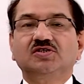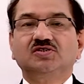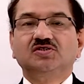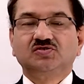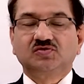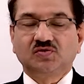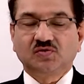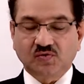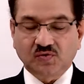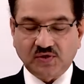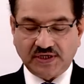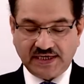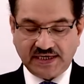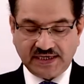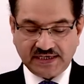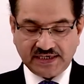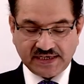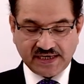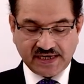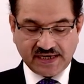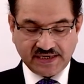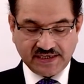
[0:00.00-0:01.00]
So
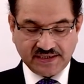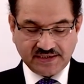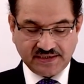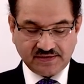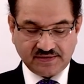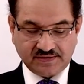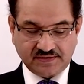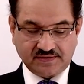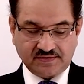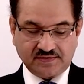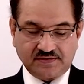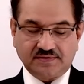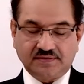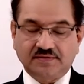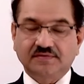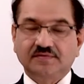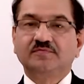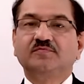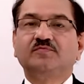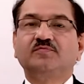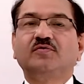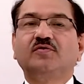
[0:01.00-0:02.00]
8, 9
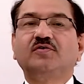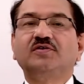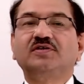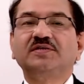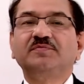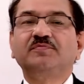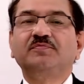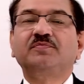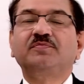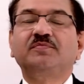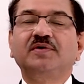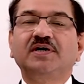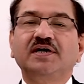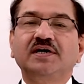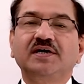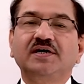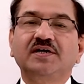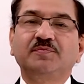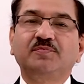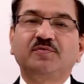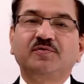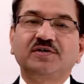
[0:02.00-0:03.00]
for the
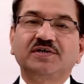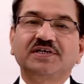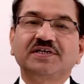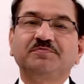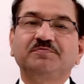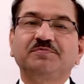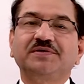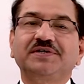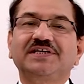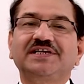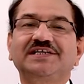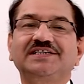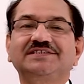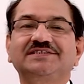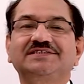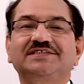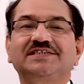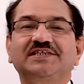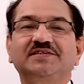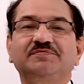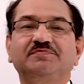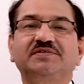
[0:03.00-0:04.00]
reporting period is
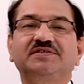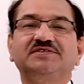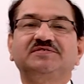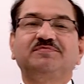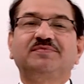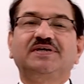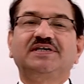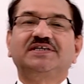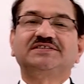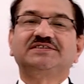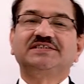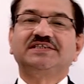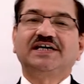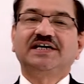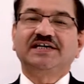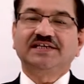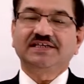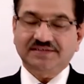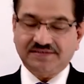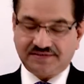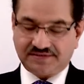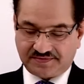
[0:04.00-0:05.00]
31st March
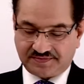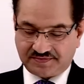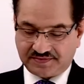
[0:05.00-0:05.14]
9,